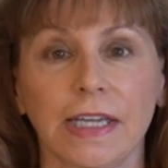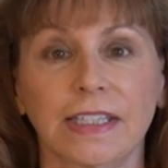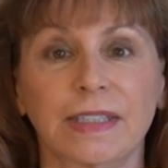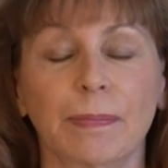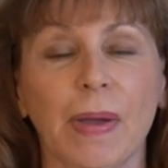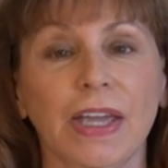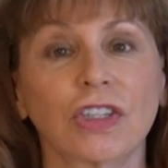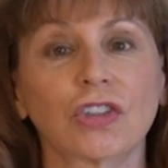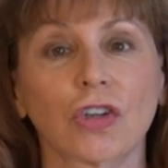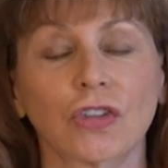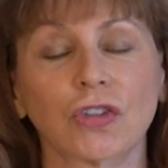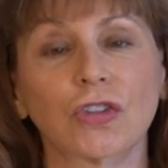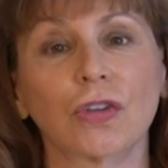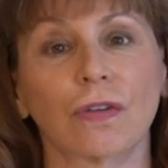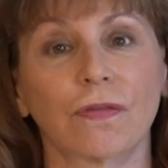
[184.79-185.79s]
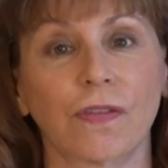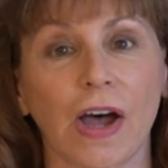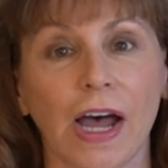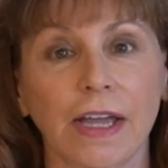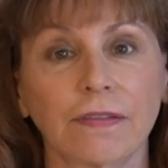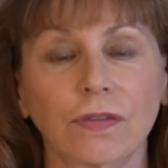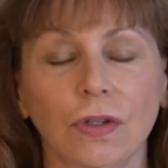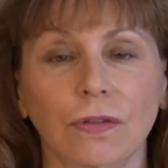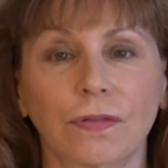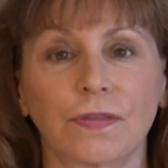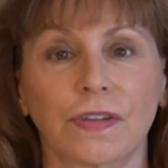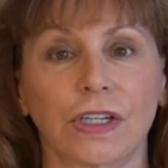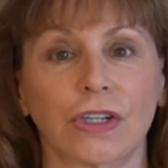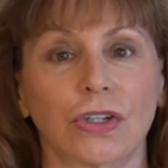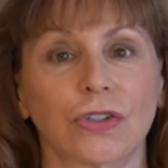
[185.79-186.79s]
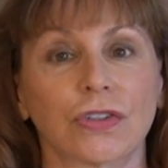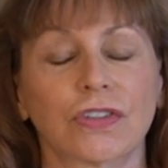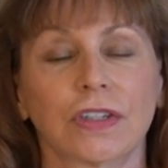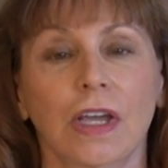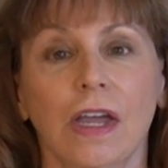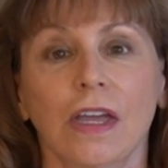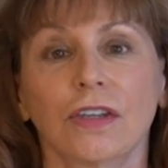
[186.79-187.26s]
It's based on survival fears.